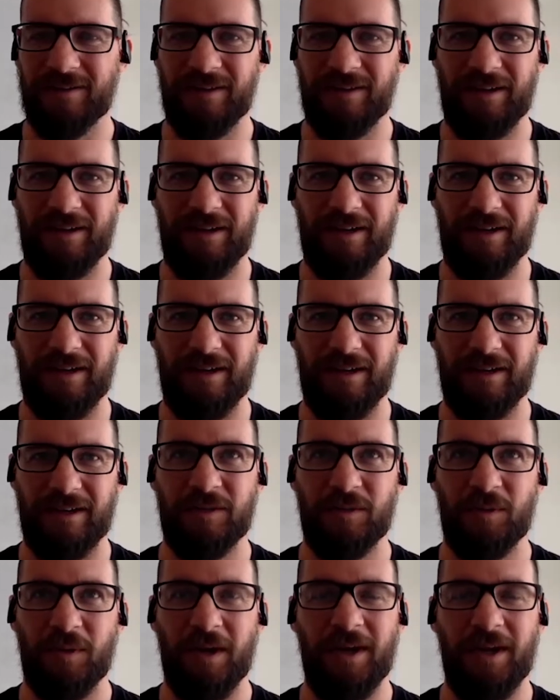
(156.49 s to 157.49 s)
uh,
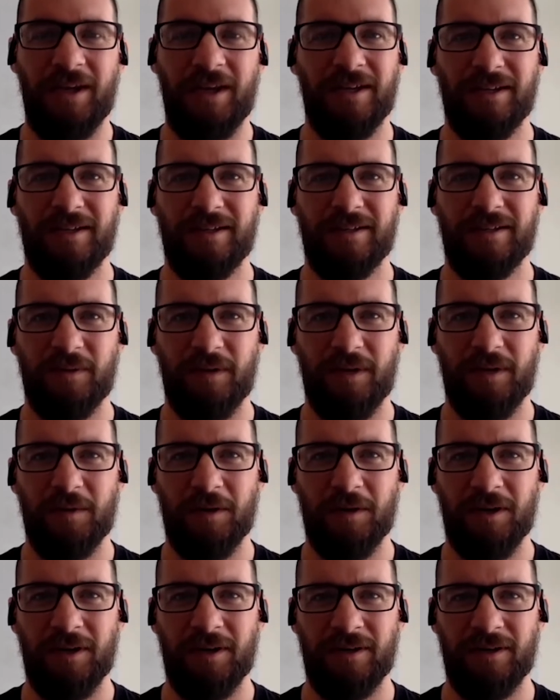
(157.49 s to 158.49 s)
20,
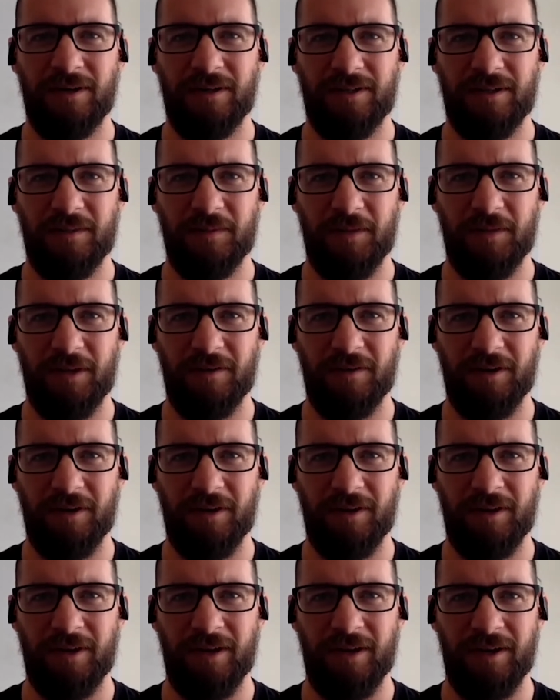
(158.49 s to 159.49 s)
21, something
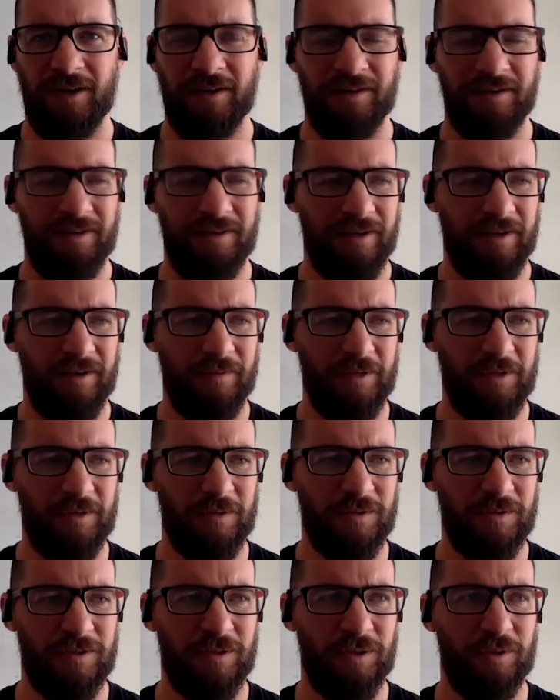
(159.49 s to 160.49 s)
around there. Okay. Um, this
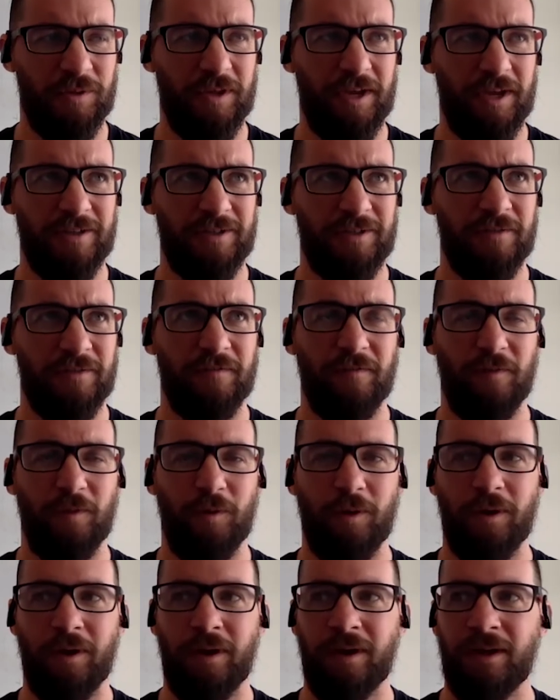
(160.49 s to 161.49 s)
was
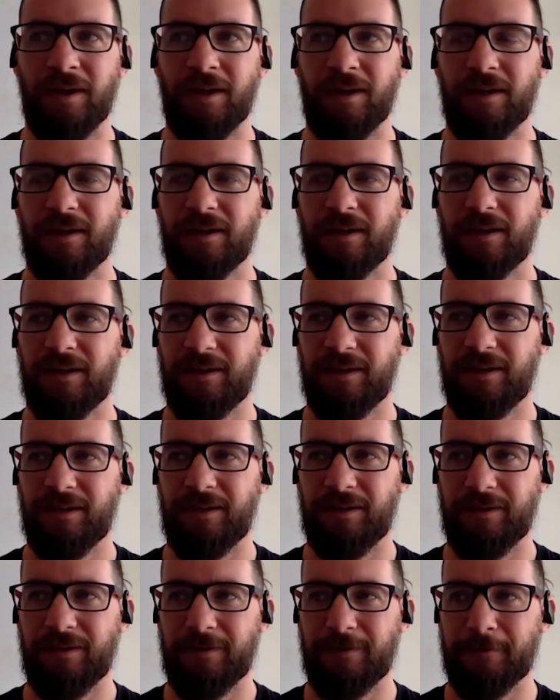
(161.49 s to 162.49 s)
2004,
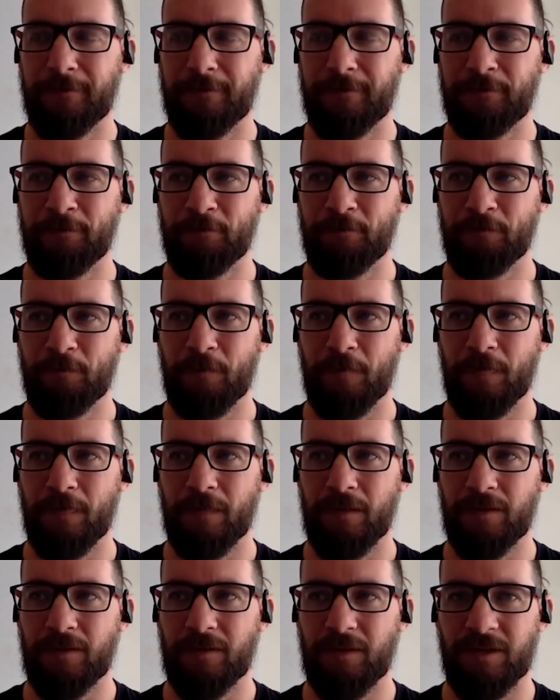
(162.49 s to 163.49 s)
um,
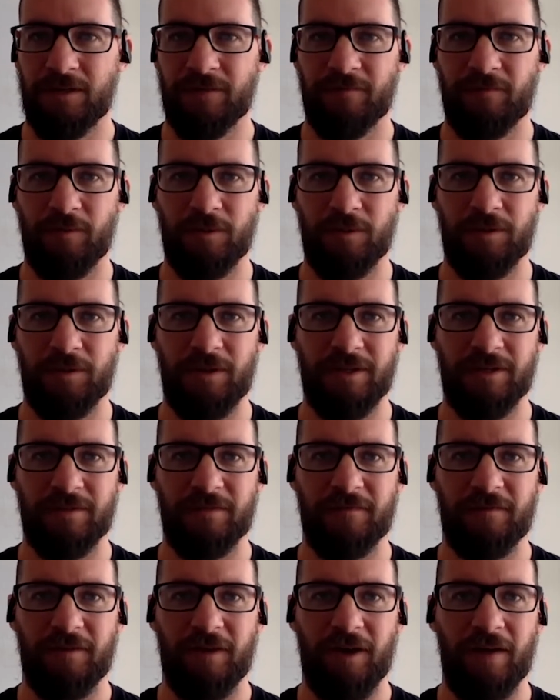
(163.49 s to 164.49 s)
2004,
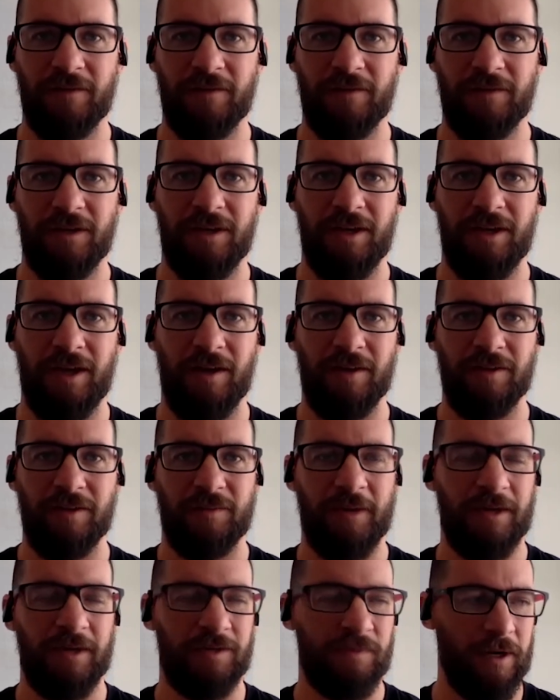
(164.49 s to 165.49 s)
2005. So yeah, I was
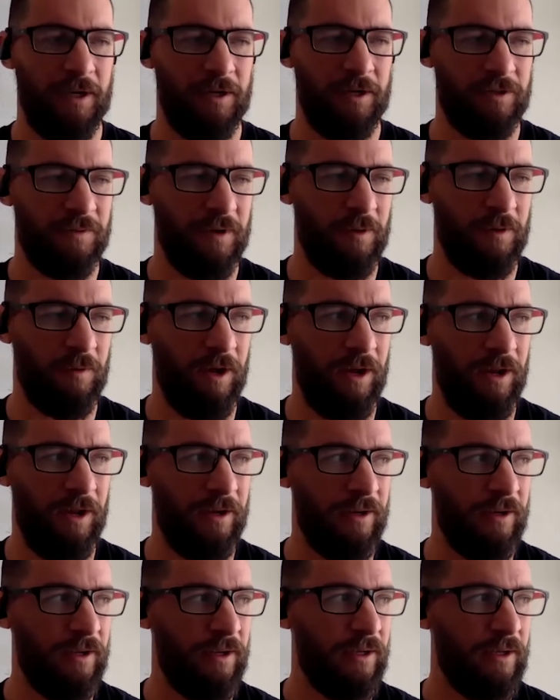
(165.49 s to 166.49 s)
about 20 or 21.
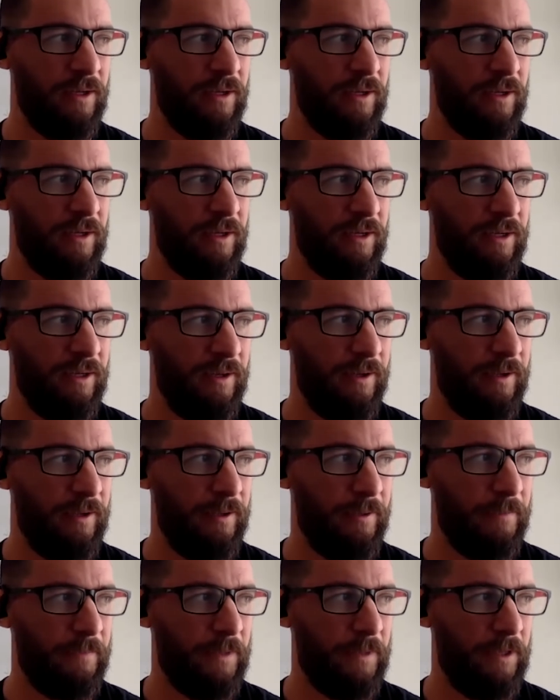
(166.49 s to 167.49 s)

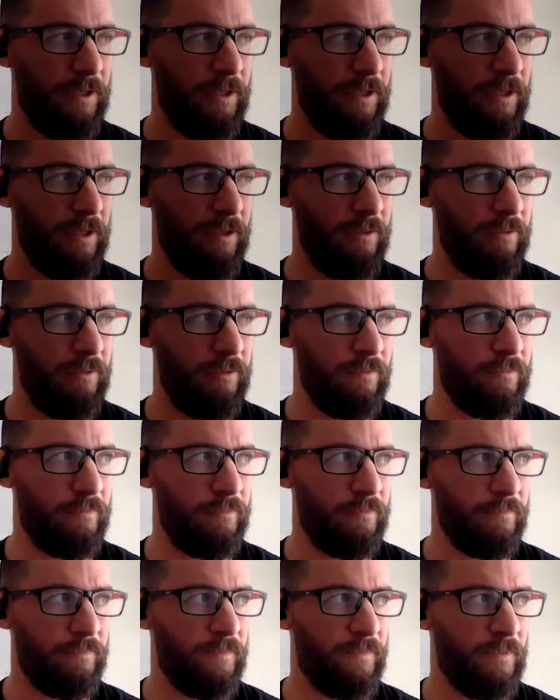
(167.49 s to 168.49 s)
Um, and then